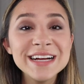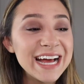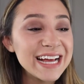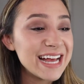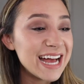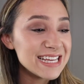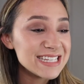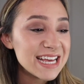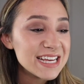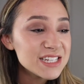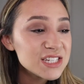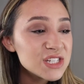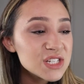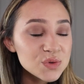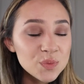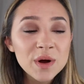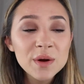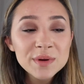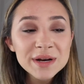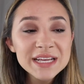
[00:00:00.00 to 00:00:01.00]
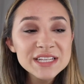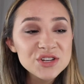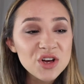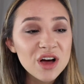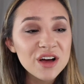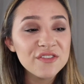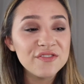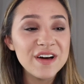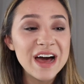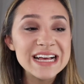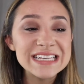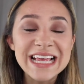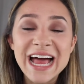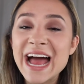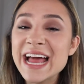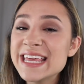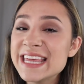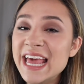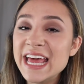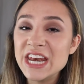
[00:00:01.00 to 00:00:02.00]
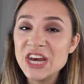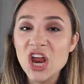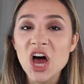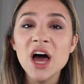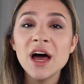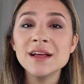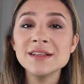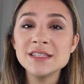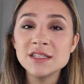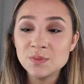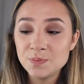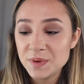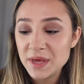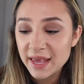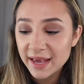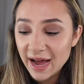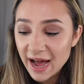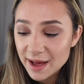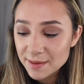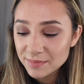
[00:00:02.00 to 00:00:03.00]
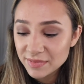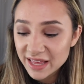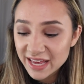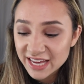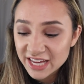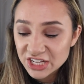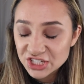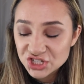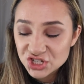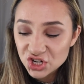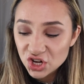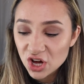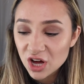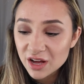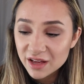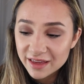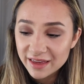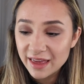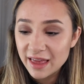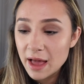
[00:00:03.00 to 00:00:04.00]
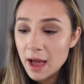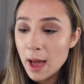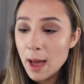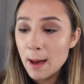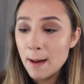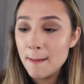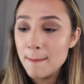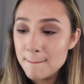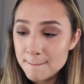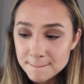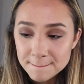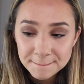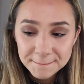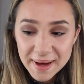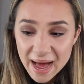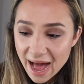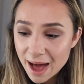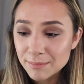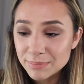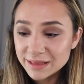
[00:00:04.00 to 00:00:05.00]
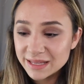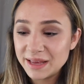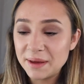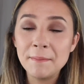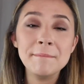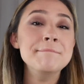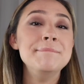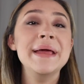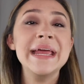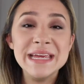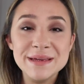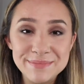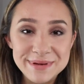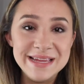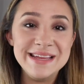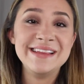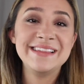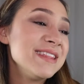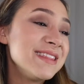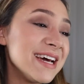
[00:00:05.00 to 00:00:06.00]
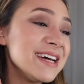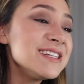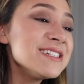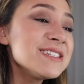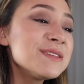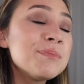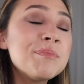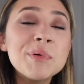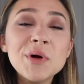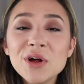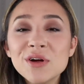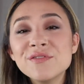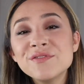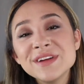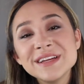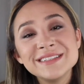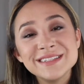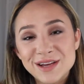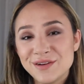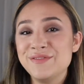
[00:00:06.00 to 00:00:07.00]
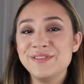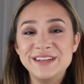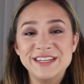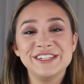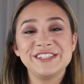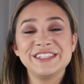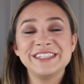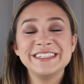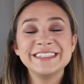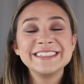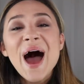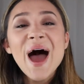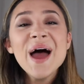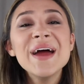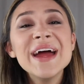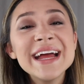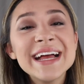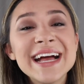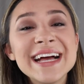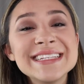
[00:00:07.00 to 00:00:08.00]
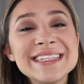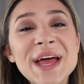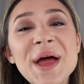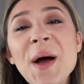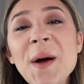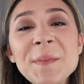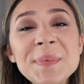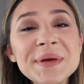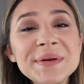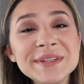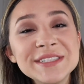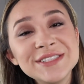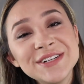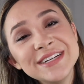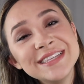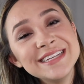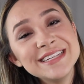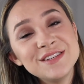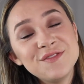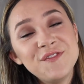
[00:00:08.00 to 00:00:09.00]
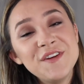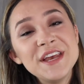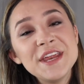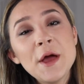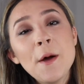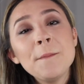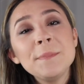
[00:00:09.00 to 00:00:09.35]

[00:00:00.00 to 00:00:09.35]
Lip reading: Guys, I swear when I talk fast, I cannot speak. I'm like a talking, babbling baby. That is the perfect definition. All right, guys, I hope you enjoyed this video.